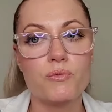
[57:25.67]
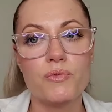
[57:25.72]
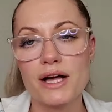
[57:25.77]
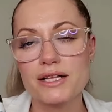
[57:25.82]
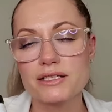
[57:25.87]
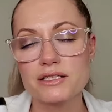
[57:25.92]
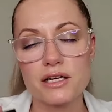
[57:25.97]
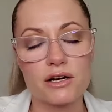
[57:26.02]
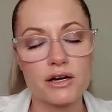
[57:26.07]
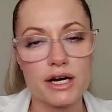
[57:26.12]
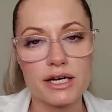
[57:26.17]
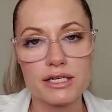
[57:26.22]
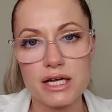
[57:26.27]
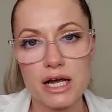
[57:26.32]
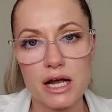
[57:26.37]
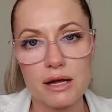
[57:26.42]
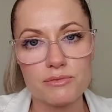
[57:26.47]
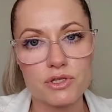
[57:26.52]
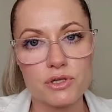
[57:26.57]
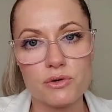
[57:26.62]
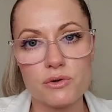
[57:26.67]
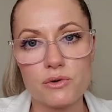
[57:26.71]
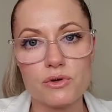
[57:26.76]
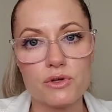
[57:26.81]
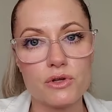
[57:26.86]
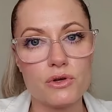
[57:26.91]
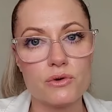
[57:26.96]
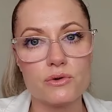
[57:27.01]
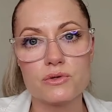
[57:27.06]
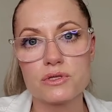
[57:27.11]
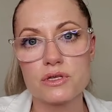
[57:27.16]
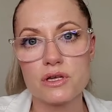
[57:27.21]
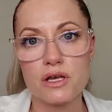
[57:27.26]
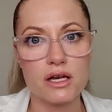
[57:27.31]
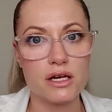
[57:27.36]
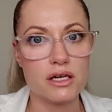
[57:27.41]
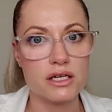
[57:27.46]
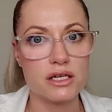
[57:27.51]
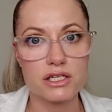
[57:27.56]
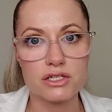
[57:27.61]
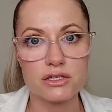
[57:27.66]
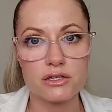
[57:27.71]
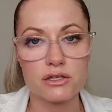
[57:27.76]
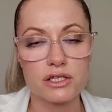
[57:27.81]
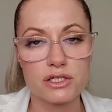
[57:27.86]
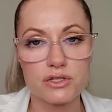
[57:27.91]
that's a great time to use an additional